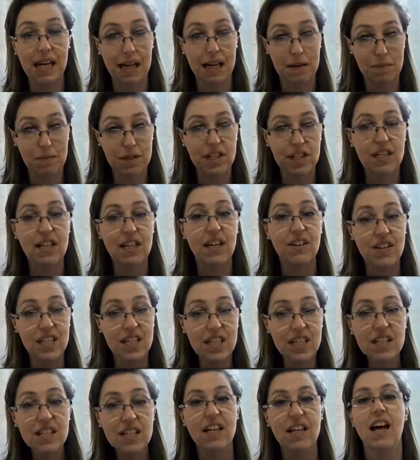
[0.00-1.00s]
a pickup
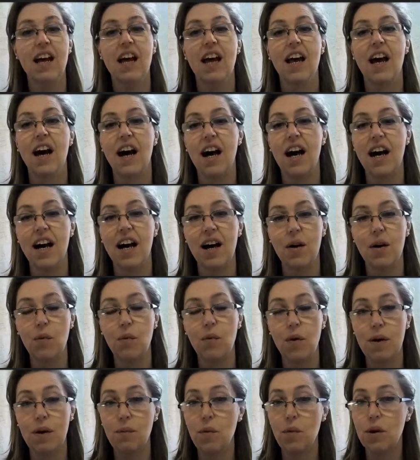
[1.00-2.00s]
service
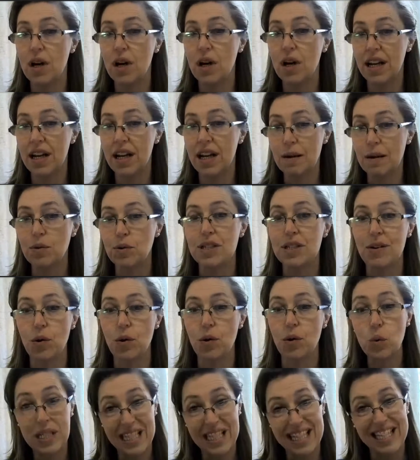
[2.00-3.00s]
when we weren't able
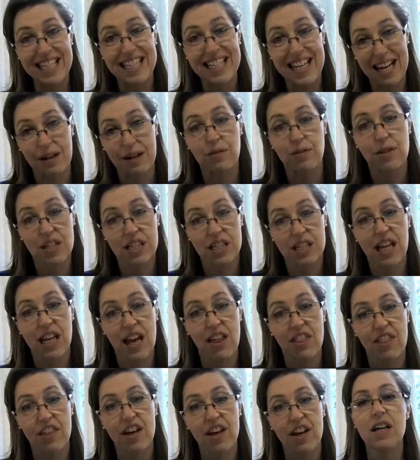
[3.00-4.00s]
to all sit down
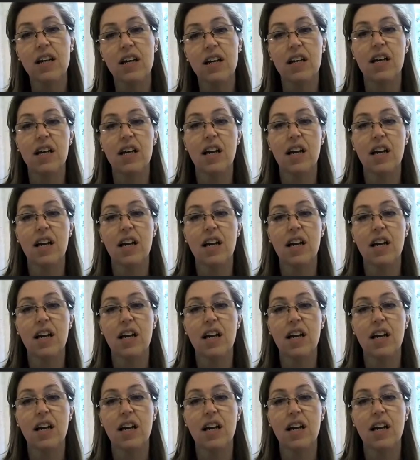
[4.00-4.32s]
together.